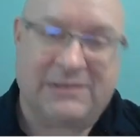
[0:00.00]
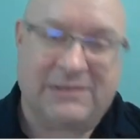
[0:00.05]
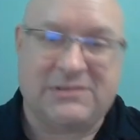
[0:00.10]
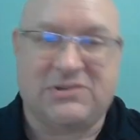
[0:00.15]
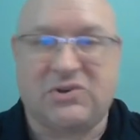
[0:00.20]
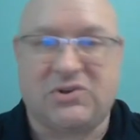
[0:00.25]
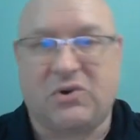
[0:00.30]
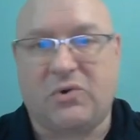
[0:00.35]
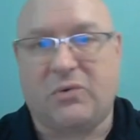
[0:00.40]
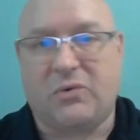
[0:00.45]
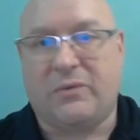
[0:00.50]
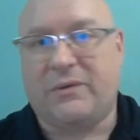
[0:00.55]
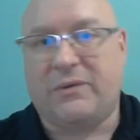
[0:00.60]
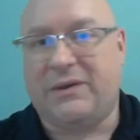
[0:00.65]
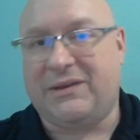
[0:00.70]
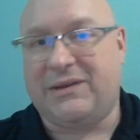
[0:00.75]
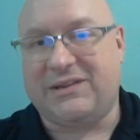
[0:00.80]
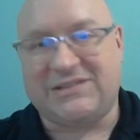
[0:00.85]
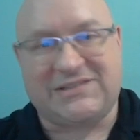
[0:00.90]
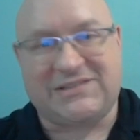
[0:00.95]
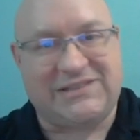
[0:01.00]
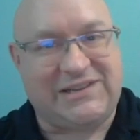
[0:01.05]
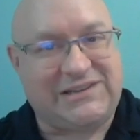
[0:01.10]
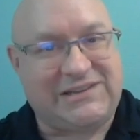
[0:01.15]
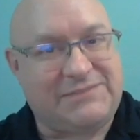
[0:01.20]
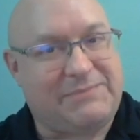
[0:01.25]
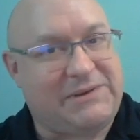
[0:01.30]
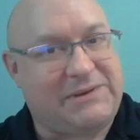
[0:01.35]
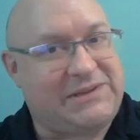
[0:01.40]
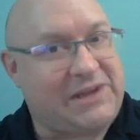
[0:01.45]
So it doesn't
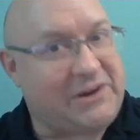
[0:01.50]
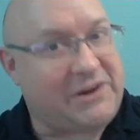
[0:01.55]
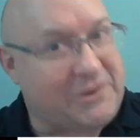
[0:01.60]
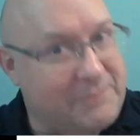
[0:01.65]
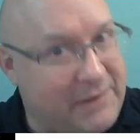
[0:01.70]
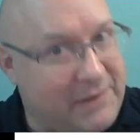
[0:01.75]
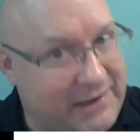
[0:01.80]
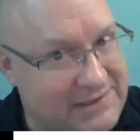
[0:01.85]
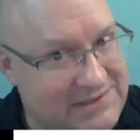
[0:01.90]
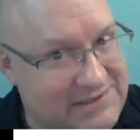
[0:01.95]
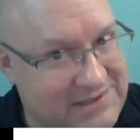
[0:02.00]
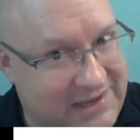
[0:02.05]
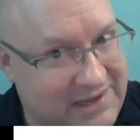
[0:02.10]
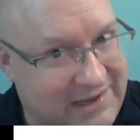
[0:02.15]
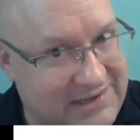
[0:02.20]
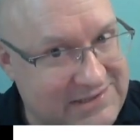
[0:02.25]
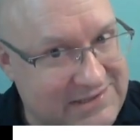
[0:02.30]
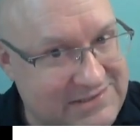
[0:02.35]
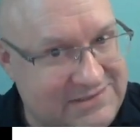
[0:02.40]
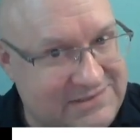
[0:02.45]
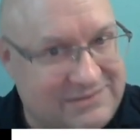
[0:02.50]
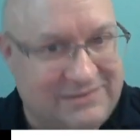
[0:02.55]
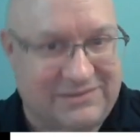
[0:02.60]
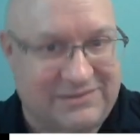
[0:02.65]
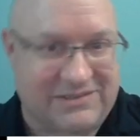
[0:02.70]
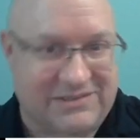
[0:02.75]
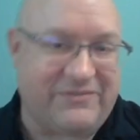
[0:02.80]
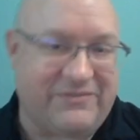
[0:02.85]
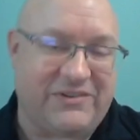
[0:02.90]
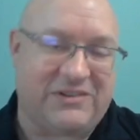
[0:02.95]
need to be terabyte size.
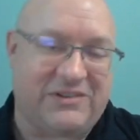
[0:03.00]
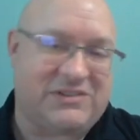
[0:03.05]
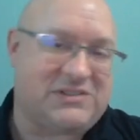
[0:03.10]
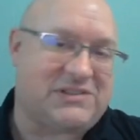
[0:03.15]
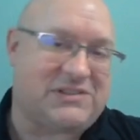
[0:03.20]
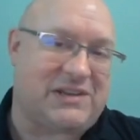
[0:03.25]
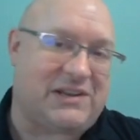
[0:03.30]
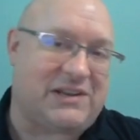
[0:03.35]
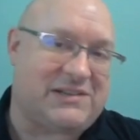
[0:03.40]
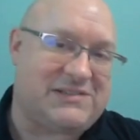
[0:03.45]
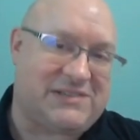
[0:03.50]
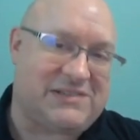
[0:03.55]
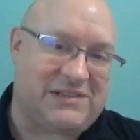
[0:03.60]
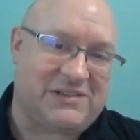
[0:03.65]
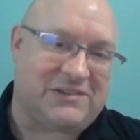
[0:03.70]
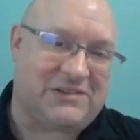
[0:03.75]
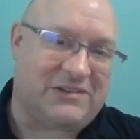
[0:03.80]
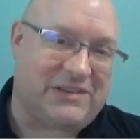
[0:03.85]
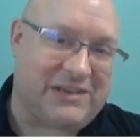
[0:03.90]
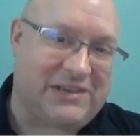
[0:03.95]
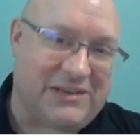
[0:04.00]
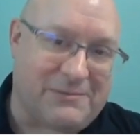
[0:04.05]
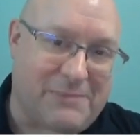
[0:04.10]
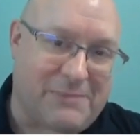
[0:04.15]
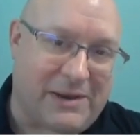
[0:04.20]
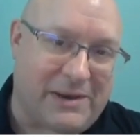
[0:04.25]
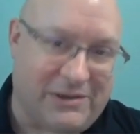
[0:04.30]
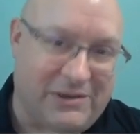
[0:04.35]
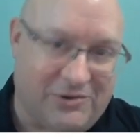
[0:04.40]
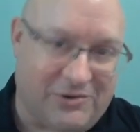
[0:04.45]
Even just on a single
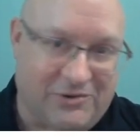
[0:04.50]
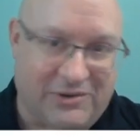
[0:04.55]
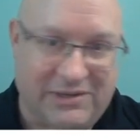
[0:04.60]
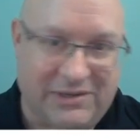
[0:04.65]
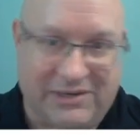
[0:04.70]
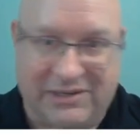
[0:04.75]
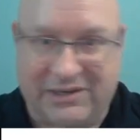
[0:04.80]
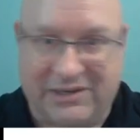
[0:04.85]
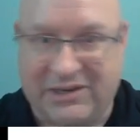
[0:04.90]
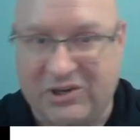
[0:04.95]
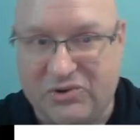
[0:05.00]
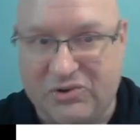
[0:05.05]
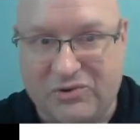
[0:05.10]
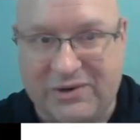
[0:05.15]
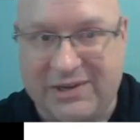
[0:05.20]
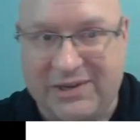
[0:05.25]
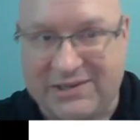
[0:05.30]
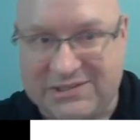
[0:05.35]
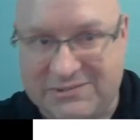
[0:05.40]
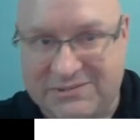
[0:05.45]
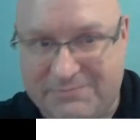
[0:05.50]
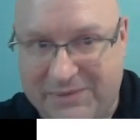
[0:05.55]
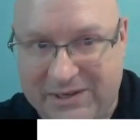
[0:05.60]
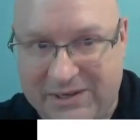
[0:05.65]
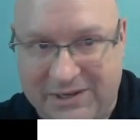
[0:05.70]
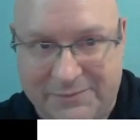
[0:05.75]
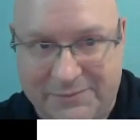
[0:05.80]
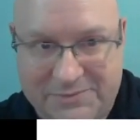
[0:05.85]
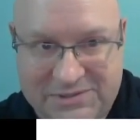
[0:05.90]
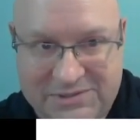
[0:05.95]
gigabyte, you're getting 100x
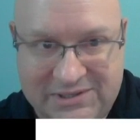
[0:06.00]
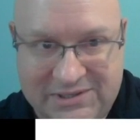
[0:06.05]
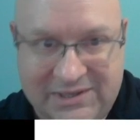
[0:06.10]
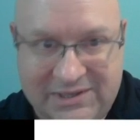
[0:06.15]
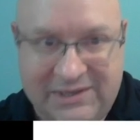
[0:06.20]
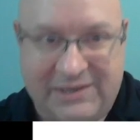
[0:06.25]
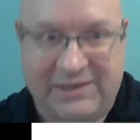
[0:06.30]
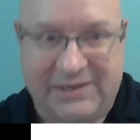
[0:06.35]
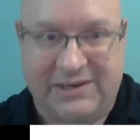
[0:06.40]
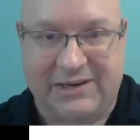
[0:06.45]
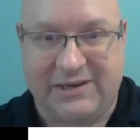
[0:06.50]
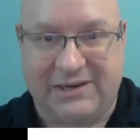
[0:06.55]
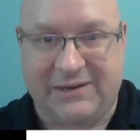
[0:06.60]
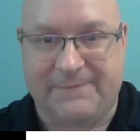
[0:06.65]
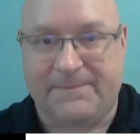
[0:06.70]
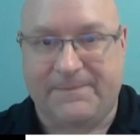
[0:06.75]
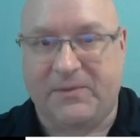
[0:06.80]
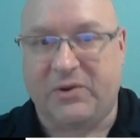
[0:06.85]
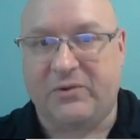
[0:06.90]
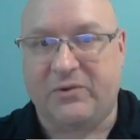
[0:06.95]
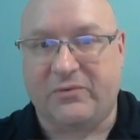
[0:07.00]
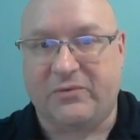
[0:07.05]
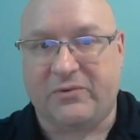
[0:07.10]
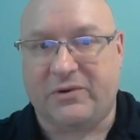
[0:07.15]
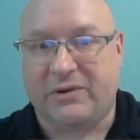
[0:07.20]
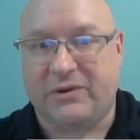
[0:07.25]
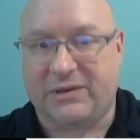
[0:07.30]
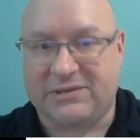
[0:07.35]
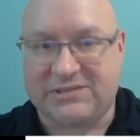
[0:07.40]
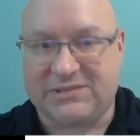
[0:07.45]
speedups
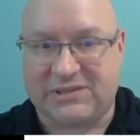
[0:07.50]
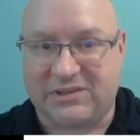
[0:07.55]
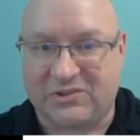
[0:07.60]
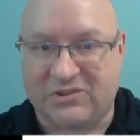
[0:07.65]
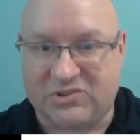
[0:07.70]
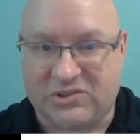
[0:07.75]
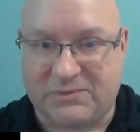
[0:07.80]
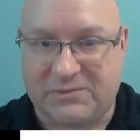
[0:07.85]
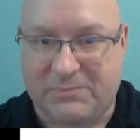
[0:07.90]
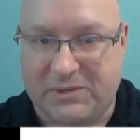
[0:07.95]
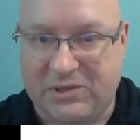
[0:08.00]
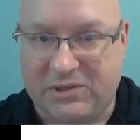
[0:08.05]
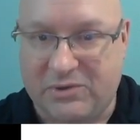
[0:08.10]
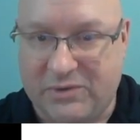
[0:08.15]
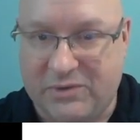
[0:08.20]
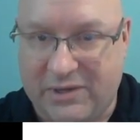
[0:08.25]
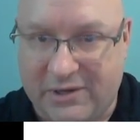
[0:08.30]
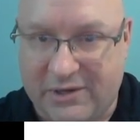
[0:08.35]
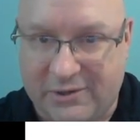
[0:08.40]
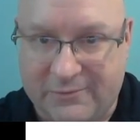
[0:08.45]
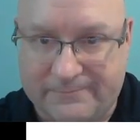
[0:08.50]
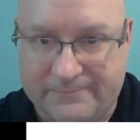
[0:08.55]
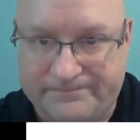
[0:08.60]
over a single GPU here.